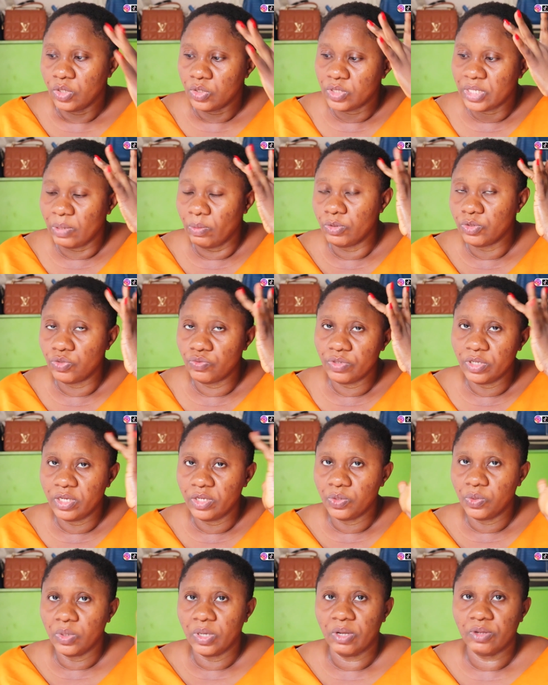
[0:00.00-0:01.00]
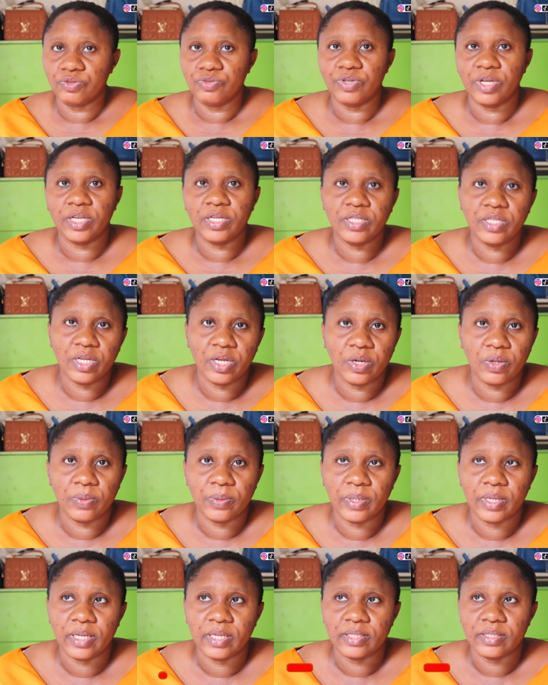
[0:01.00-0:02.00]
So I want to really go out right
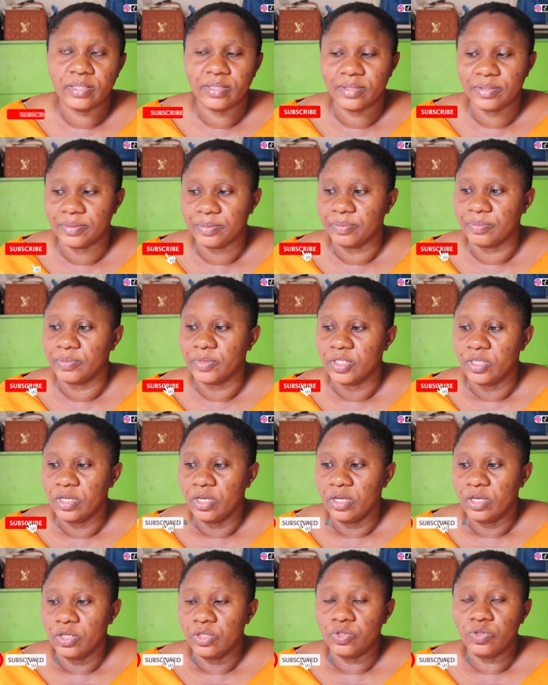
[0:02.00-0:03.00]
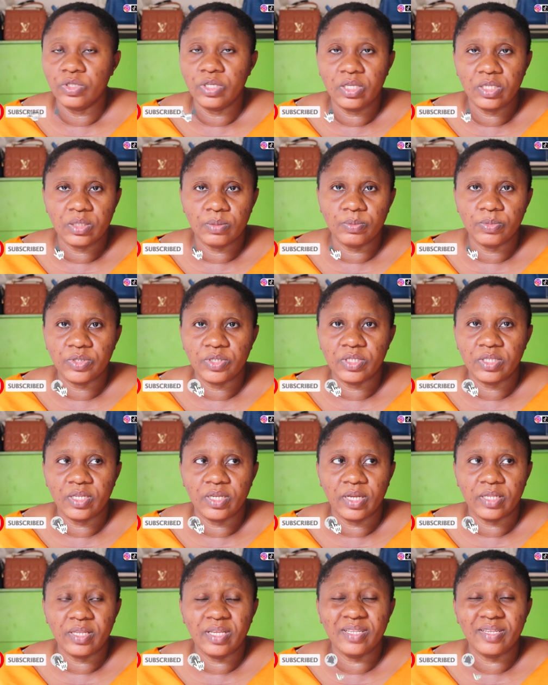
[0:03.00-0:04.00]
now, and today is
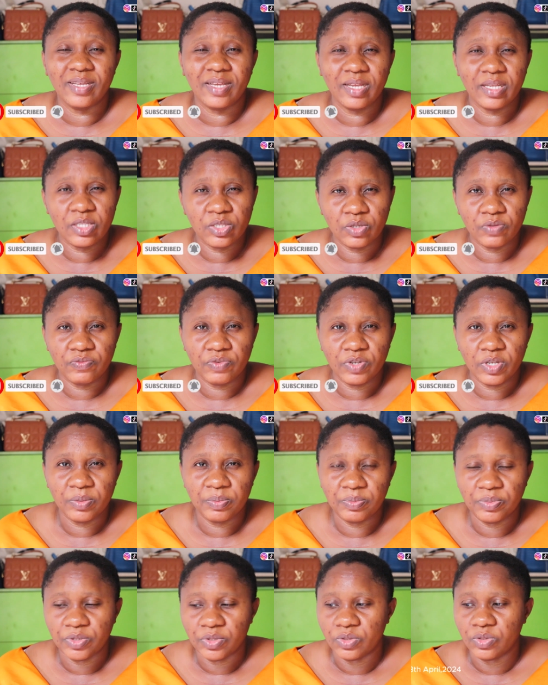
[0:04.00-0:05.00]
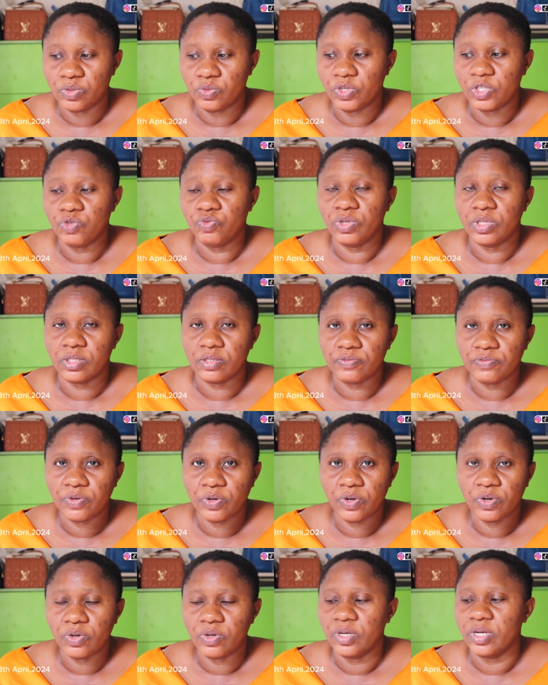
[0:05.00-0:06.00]
Monday, I think the 8th of April
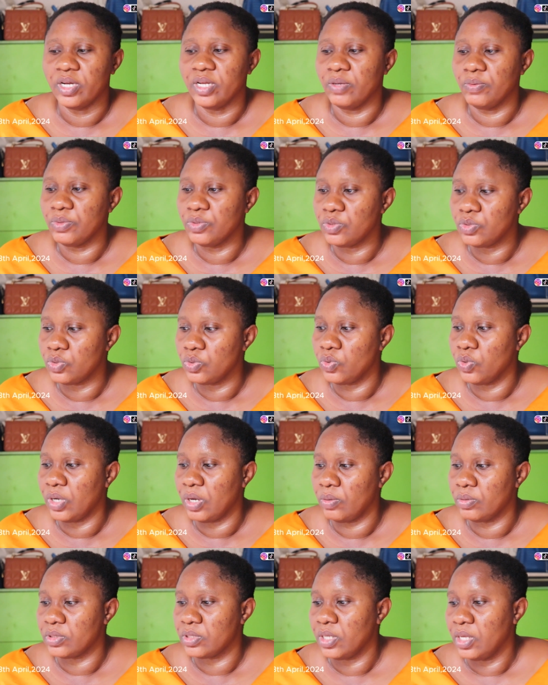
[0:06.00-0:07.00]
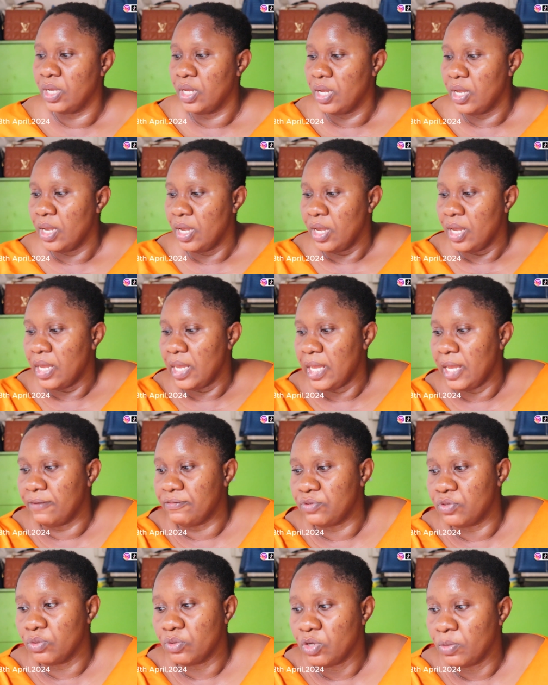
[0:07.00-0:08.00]
2024, and I want to go out. I
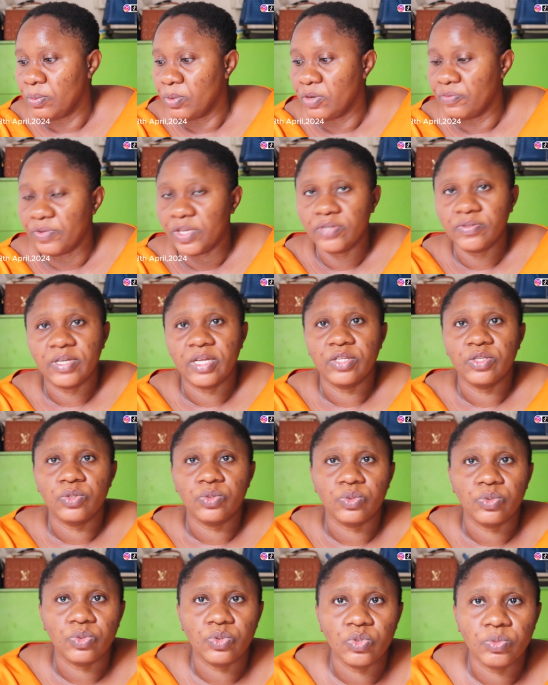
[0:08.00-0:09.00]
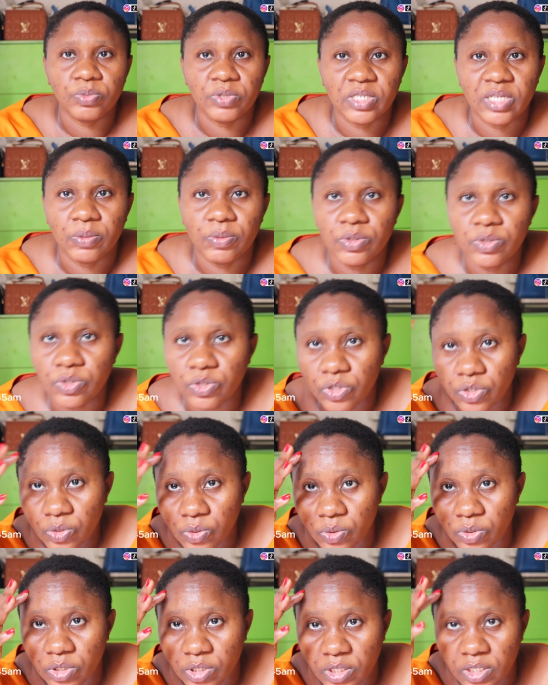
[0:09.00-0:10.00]
have some couple of errands to do, but I want to, you
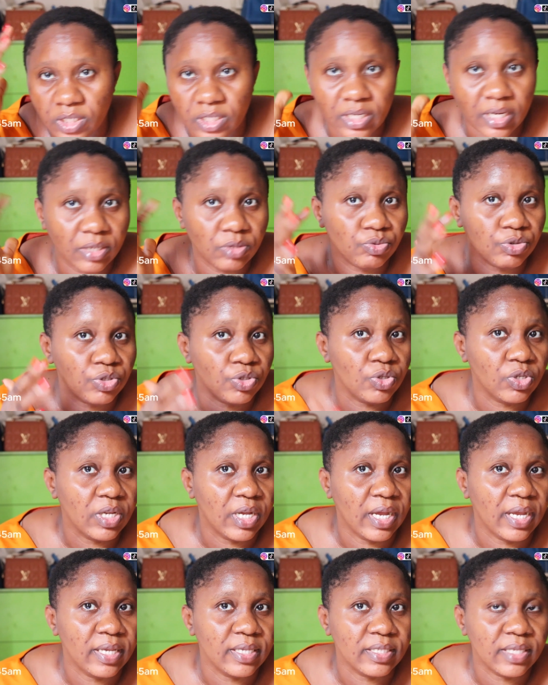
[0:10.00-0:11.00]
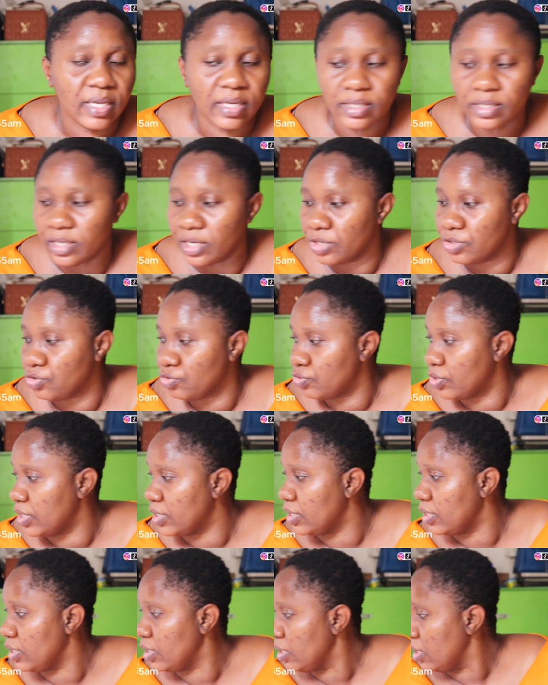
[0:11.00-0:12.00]
know, chit chat with you guys and get
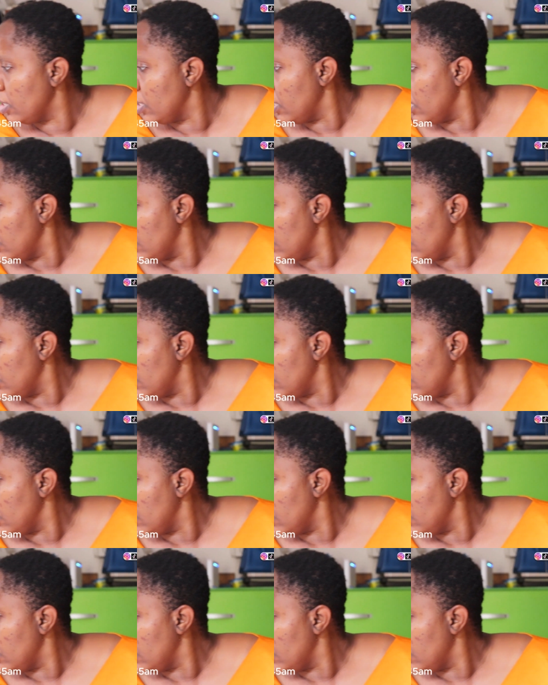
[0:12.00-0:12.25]
ready.